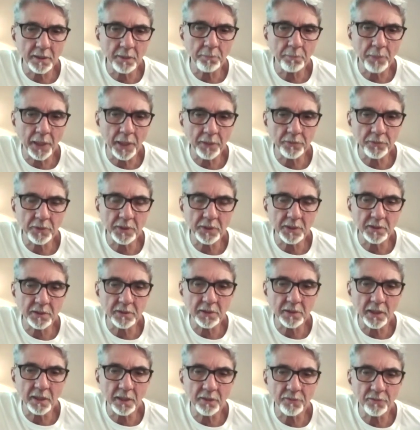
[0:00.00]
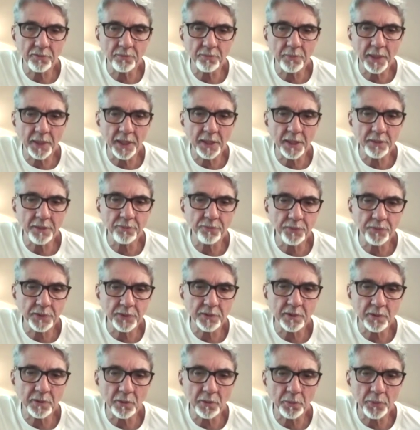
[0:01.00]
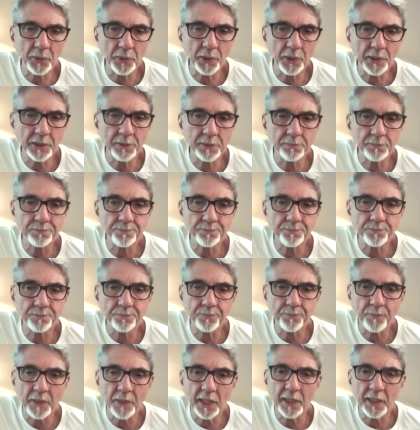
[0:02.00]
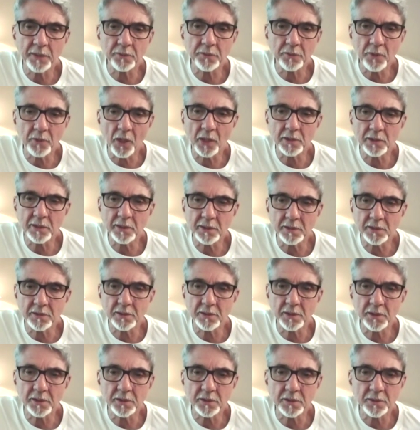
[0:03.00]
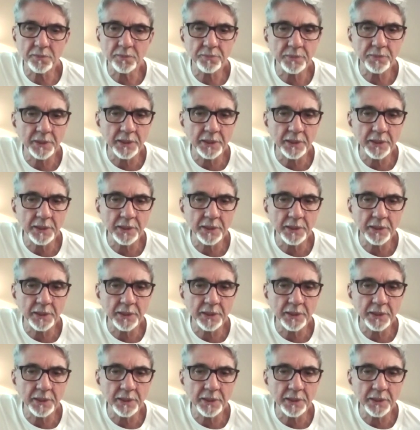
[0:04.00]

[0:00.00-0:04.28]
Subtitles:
boundaries of my physical body, I do not exist.